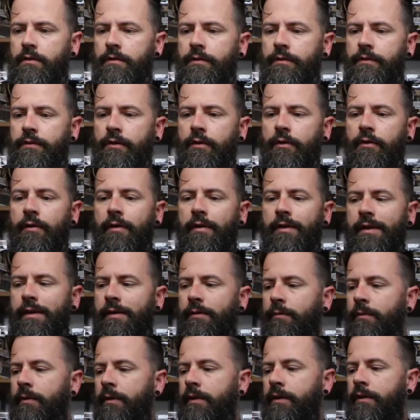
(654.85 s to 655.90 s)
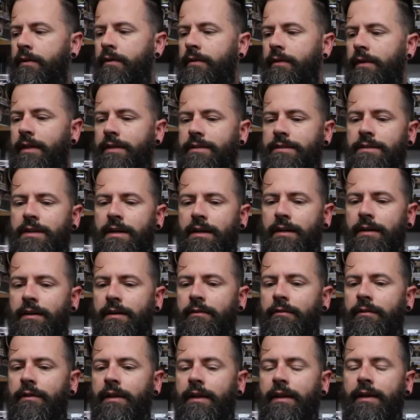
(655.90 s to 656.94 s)
So it's not going to
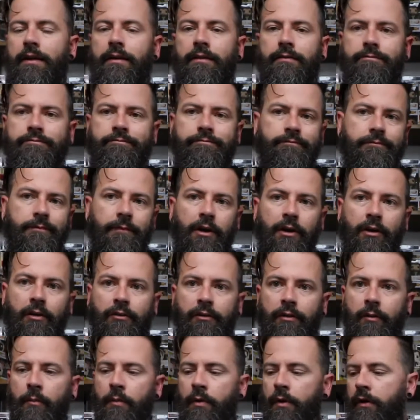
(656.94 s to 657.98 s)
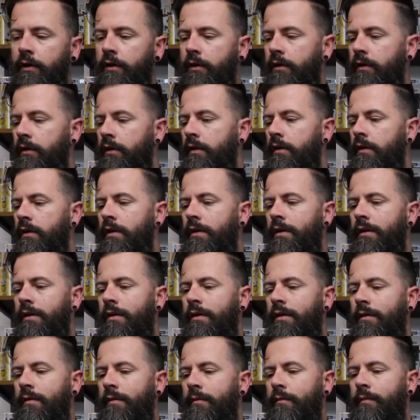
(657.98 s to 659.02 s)
really hurt the book,
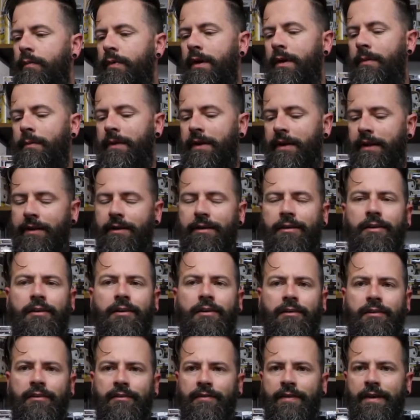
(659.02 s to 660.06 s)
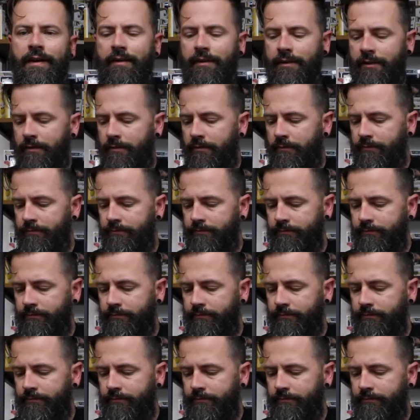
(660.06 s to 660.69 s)
but I mean, it could hurt the value.